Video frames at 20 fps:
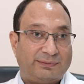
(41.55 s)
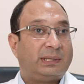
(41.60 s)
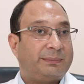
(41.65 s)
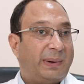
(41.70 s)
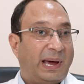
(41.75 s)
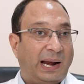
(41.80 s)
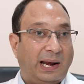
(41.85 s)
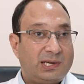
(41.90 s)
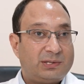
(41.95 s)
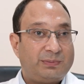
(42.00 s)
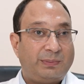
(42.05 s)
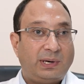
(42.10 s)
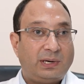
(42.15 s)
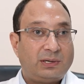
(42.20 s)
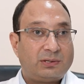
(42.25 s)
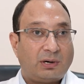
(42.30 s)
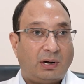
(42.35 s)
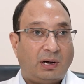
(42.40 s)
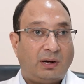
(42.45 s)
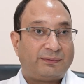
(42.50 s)
The
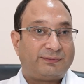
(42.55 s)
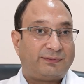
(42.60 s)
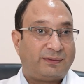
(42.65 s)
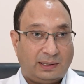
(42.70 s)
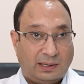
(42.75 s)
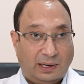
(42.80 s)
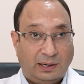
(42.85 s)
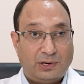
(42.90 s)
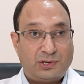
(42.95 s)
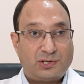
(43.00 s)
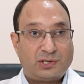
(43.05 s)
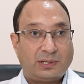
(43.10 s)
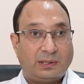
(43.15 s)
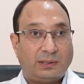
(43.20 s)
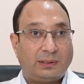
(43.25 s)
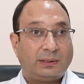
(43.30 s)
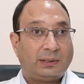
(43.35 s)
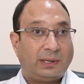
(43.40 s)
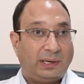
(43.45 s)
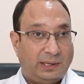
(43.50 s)
management of the
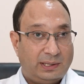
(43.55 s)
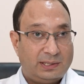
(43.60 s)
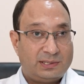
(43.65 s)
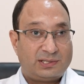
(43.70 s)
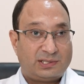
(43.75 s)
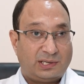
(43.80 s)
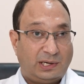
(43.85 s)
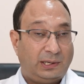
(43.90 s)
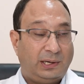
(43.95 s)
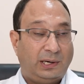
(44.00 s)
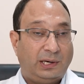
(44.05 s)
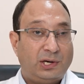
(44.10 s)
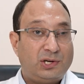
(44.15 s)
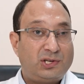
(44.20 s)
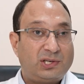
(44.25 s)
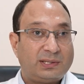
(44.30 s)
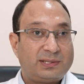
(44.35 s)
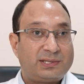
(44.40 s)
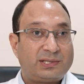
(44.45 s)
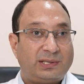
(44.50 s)
condition is in
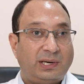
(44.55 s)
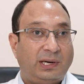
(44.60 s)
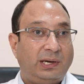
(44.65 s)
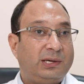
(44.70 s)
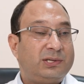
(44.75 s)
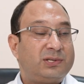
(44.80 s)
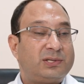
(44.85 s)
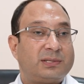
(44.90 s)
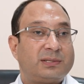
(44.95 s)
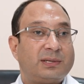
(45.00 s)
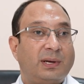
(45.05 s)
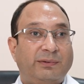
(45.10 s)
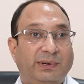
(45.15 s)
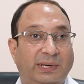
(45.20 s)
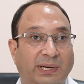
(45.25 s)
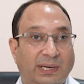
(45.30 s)
initial stage. We